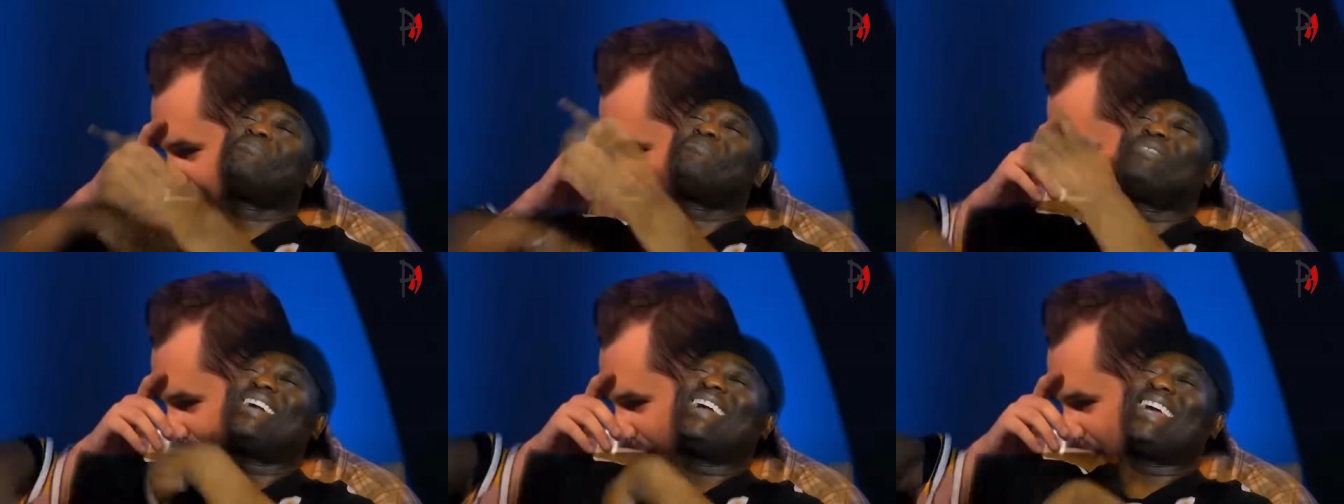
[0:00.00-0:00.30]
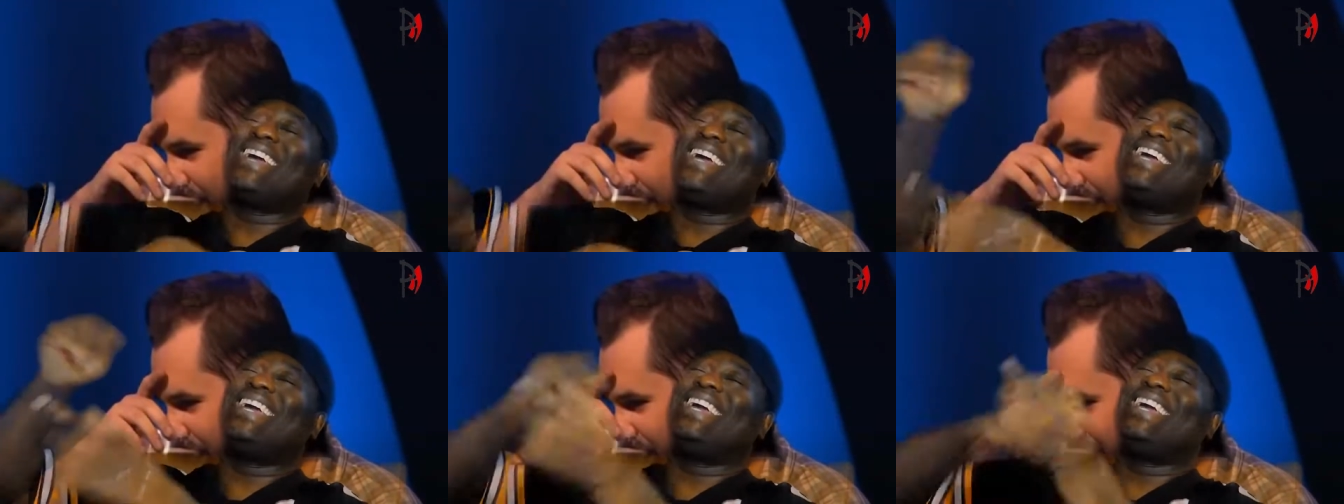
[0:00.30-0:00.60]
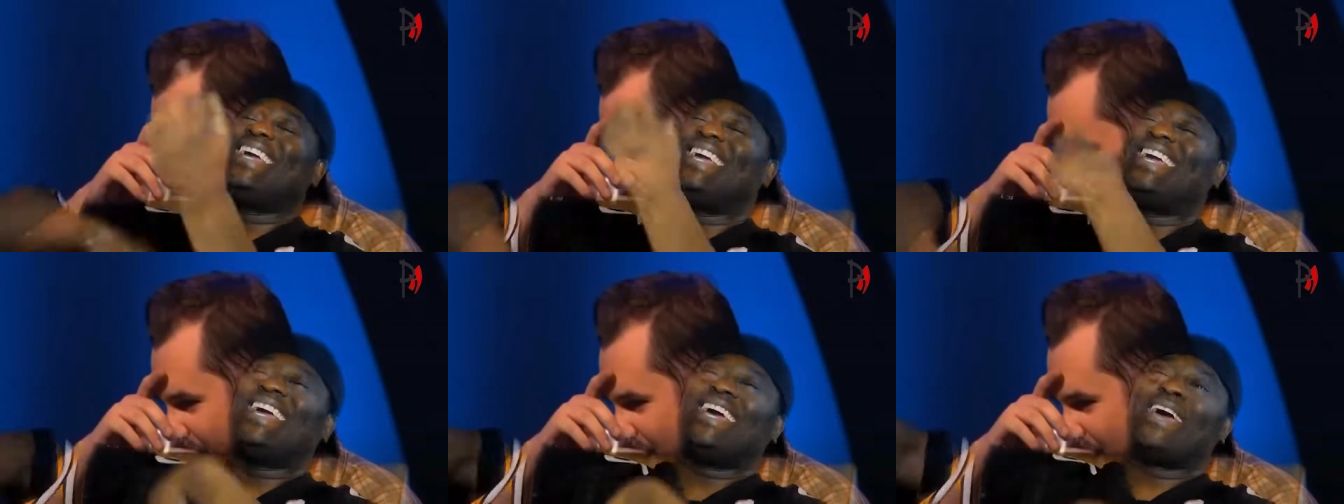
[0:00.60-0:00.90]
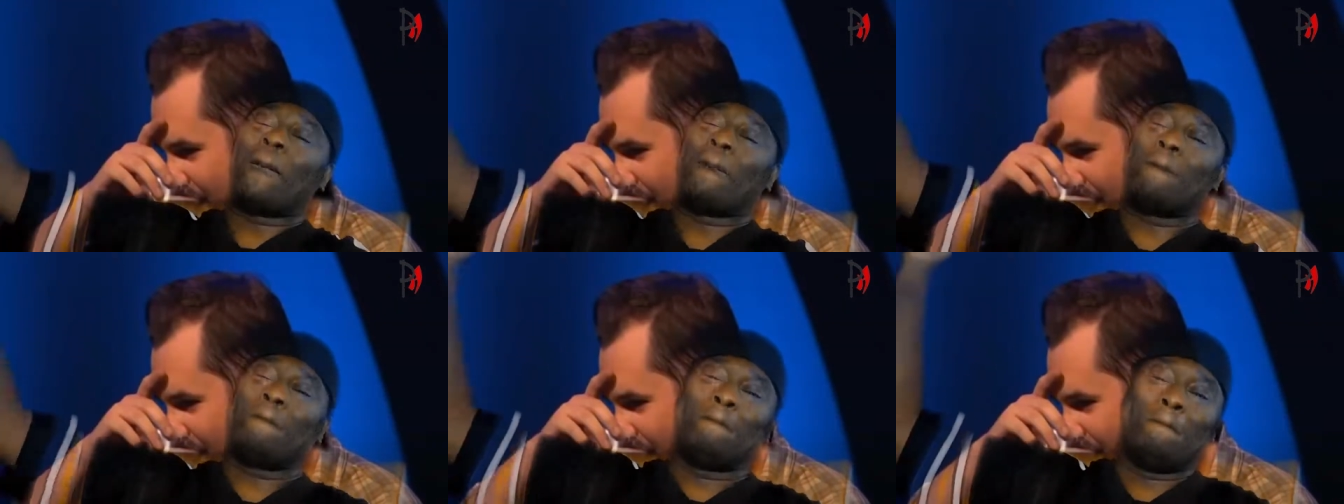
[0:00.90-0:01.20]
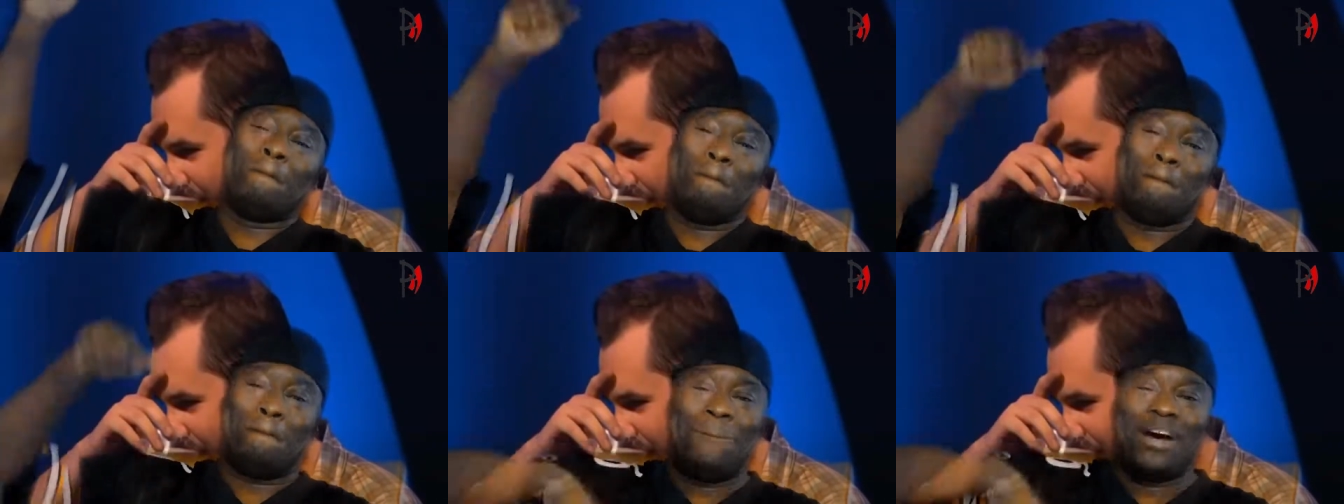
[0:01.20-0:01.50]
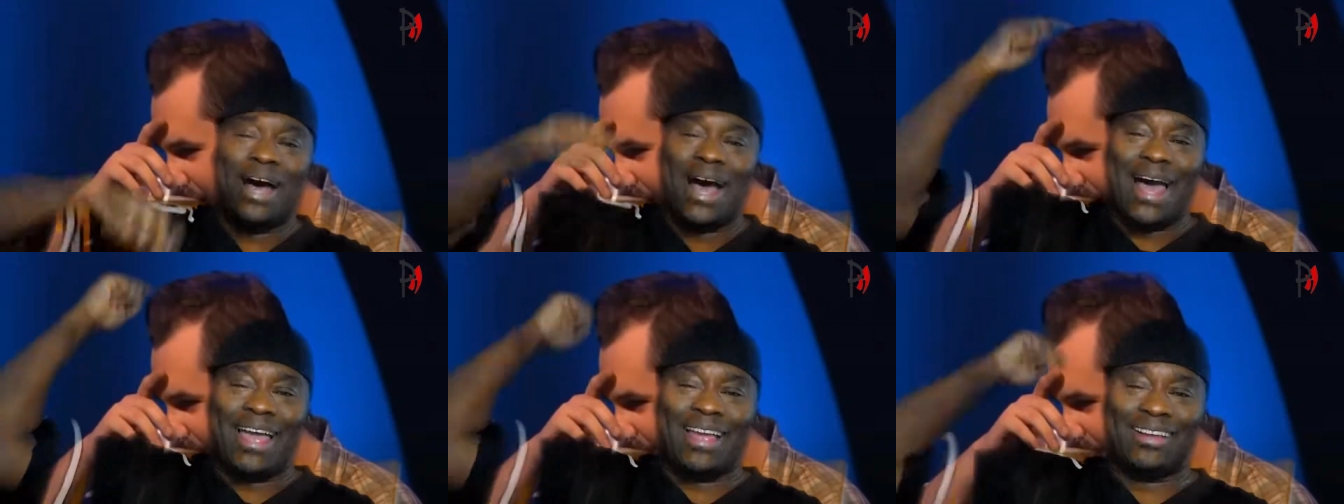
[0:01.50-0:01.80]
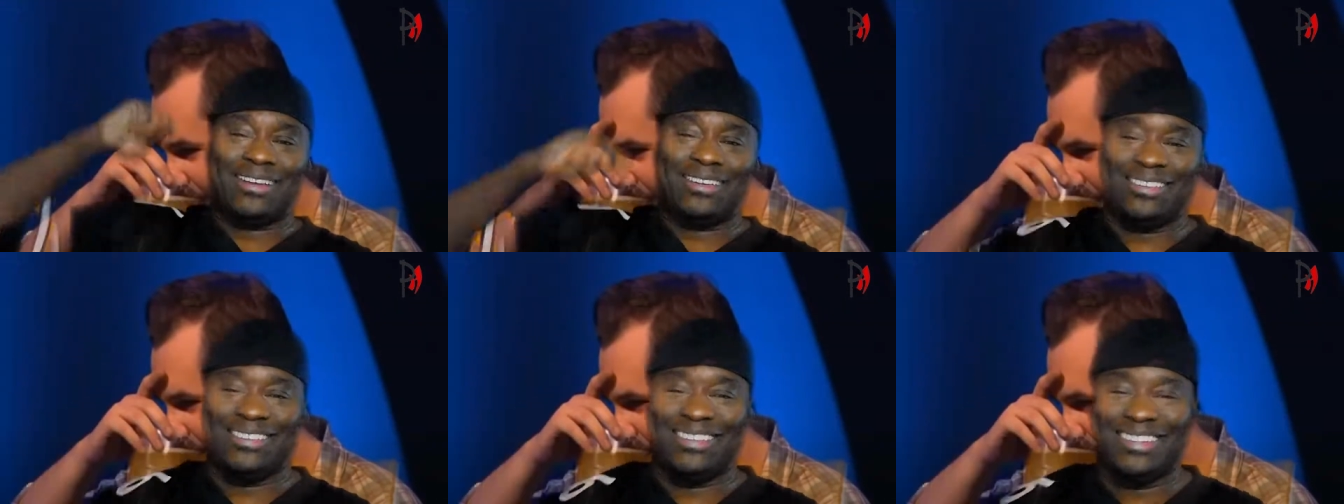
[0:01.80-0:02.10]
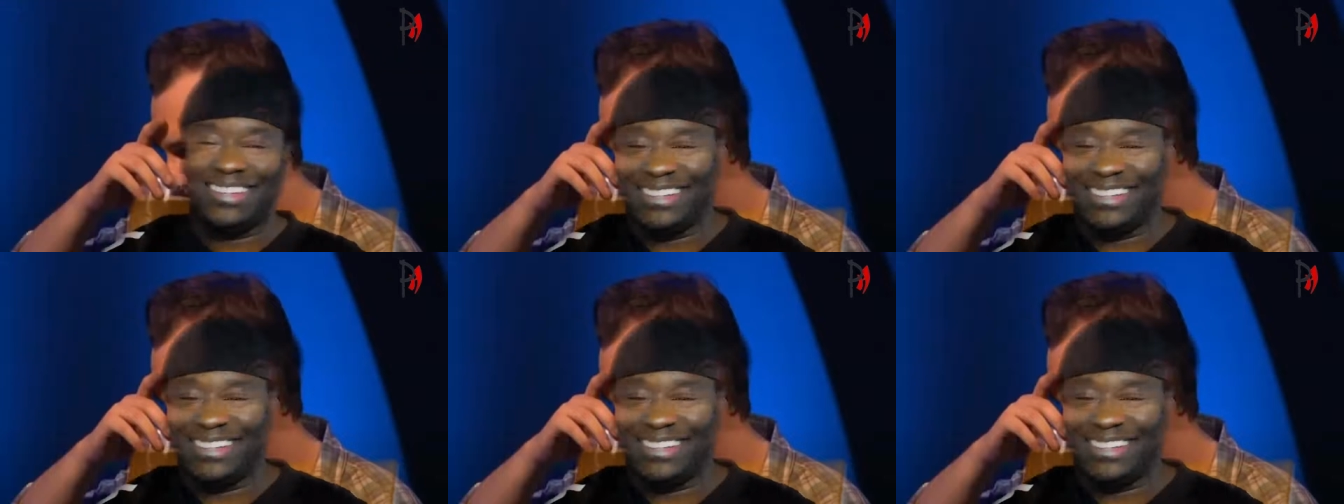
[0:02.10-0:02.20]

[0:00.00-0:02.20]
Bring it back.